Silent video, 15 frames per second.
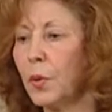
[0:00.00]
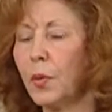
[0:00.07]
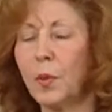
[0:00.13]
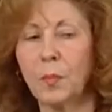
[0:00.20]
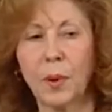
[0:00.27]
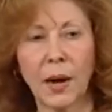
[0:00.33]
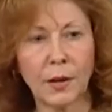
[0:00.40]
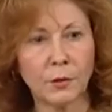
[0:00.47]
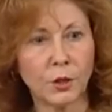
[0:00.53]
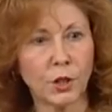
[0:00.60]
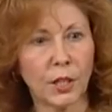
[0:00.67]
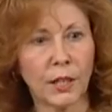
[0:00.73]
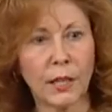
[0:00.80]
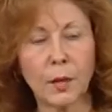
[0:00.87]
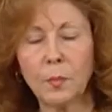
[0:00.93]
the
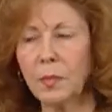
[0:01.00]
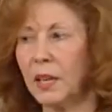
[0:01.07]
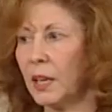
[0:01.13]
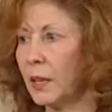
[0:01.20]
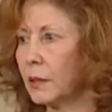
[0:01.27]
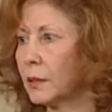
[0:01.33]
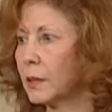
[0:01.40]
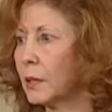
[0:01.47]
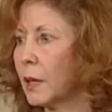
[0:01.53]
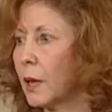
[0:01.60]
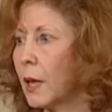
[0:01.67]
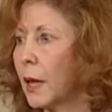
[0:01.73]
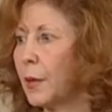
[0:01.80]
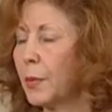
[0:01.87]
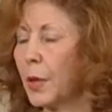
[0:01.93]
biogenic amines,
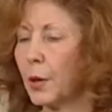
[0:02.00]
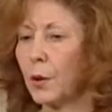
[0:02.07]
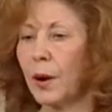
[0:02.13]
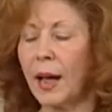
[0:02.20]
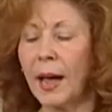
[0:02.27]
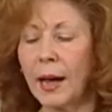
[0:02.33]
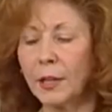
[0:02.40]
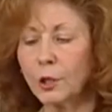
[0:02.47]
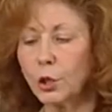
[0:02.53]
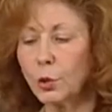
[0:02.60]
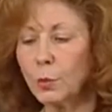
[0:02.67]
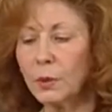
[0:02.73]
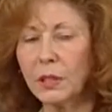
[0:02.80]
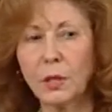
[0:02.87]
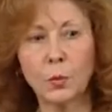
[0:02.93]
that are
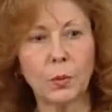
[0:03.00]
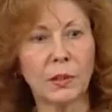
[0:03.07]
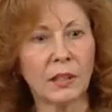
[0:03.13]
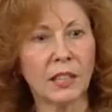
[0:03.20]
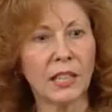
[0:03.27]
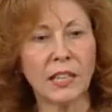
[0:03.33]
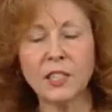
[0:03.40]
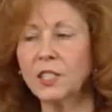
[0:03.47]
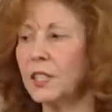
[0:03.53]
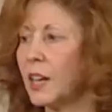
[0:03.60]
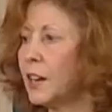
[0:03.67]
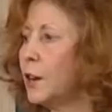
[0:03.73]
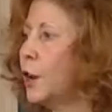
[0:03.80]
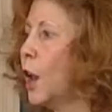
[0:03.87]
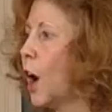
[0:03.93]
actually released
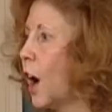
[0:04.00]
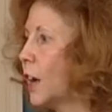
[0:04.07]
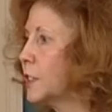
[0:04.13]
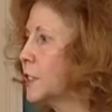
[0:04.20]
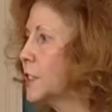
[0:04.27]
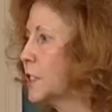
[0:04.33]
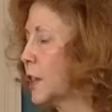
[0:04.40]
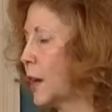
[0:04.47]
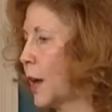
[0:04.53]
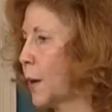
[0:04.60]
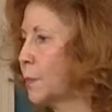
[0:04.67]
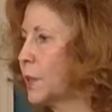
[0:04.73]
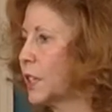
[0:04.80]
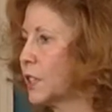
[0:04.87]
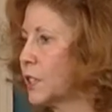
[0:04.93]
at
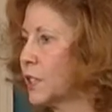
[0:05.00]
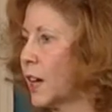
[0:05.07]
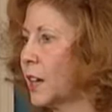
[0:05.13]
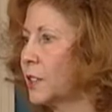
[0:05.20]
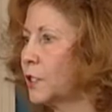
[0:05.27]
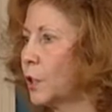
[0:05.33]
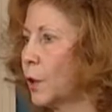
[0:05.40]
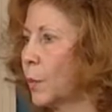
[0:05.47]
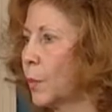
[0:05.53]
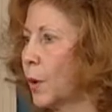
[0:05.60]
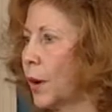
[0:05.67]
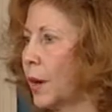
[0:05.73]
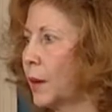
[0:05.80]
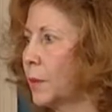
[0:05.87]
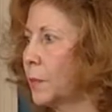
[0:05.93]
non-synaptic sites in the
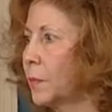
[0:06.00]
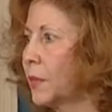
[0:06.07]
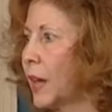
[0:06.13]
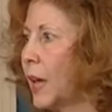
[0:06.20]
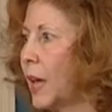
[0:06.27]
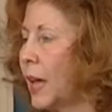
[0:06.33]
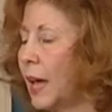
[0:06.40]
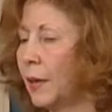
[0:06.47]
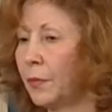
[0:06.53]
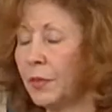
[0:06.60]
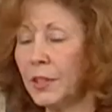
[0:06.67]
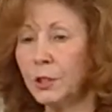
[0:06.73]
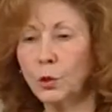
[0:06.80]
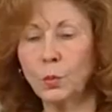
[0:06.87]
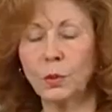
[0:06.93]
brain. And
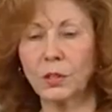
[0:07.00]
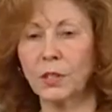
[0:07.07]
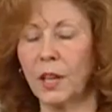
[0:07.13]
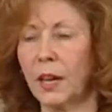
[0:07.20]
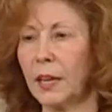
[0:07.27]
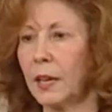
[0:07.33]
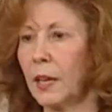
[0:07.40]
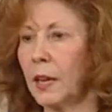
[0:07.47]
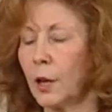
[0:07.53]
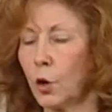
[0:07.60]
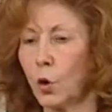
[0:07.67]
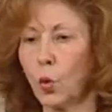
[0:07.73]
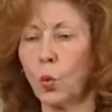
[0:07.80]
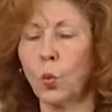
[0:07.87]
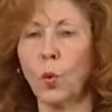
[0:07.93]
this was like an
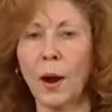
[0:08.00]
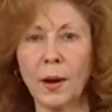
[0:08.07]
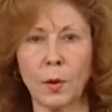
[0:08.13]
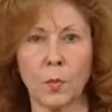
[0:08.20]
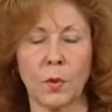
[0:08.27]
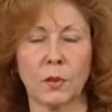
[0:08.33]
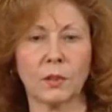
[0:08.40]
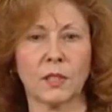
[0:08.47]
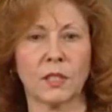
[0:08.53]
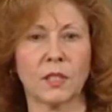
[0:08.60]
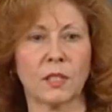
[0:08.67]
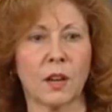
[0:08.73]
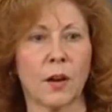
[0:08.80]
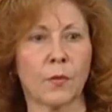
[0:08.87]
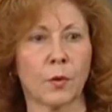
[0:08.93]
incredible
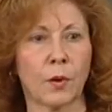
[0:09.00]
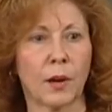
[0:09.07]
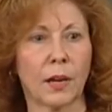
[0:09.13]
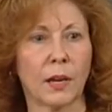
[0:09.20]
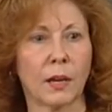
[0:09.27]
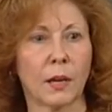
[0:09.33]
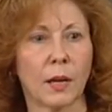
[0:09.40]
discovery.